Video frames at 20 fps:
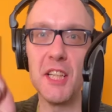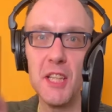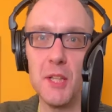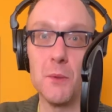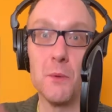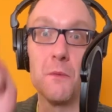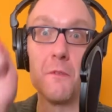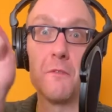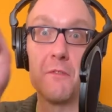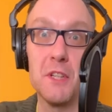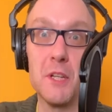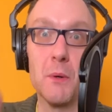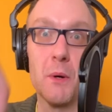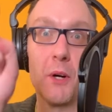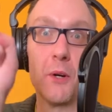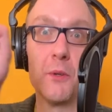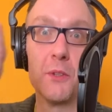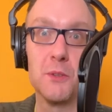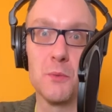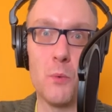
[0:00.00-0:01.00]
You,
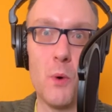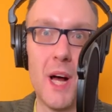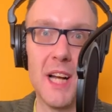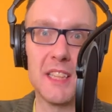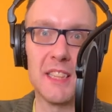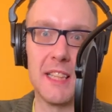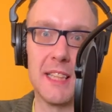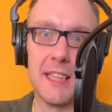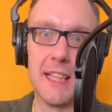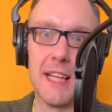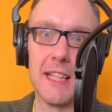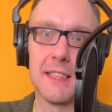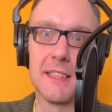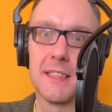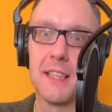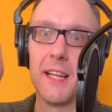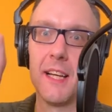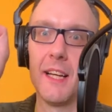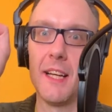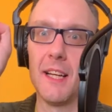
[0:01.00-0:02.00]
viewer, who's watching
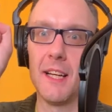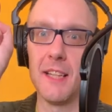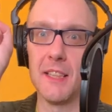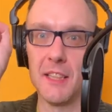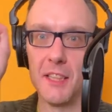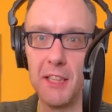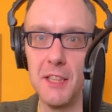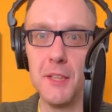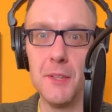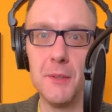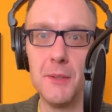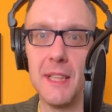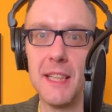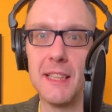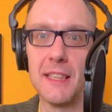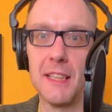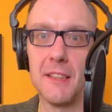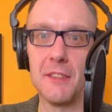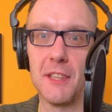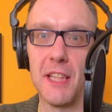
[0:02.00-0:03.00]
this, you
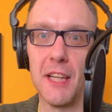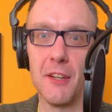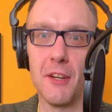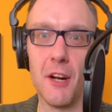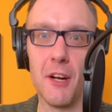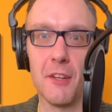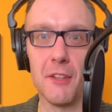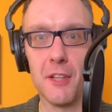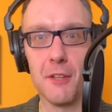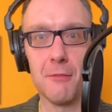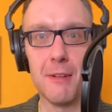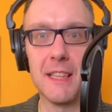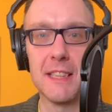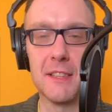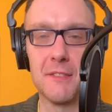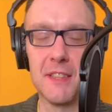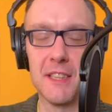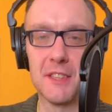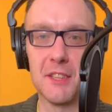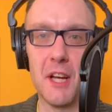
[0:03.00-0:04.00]
need to hear our, the rest
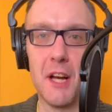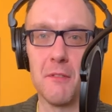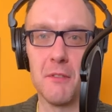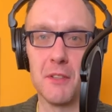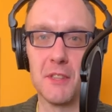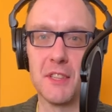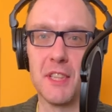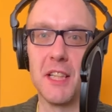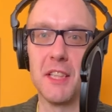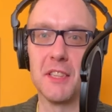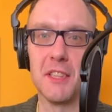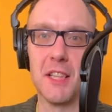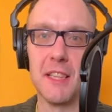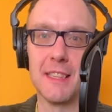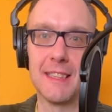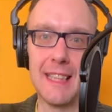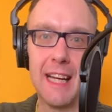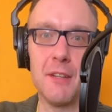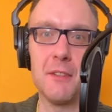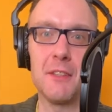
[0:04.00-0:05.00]
of this
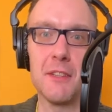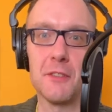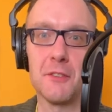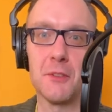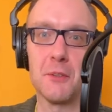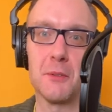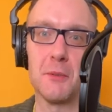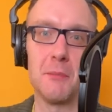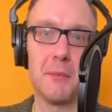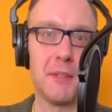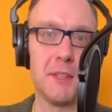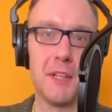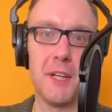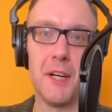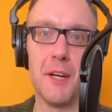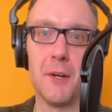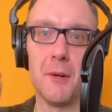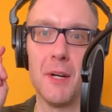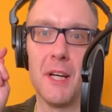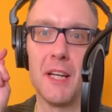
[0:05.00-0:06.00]
conversation. Down in the description
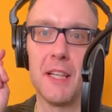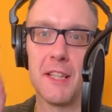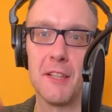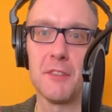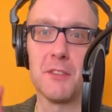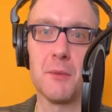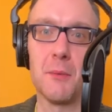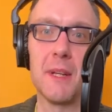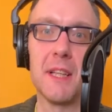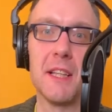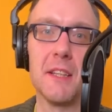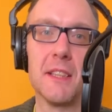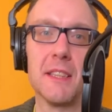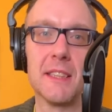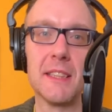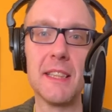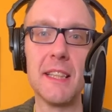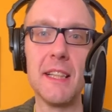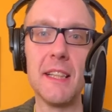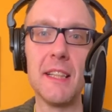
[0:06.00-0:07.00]
below, there's a way that you can
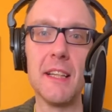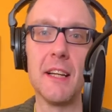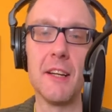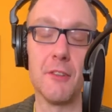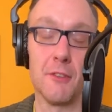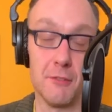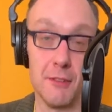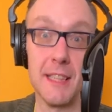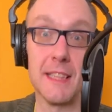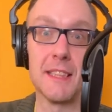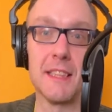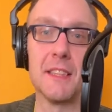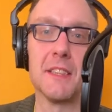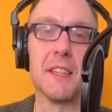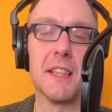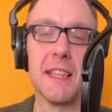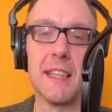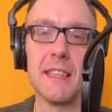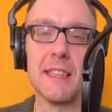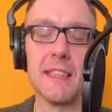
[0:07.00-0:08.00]
see or listen
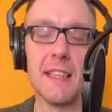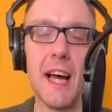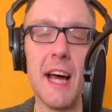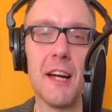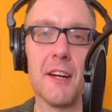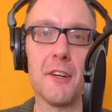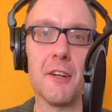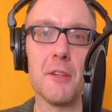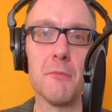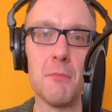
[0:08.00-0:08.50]
to the entire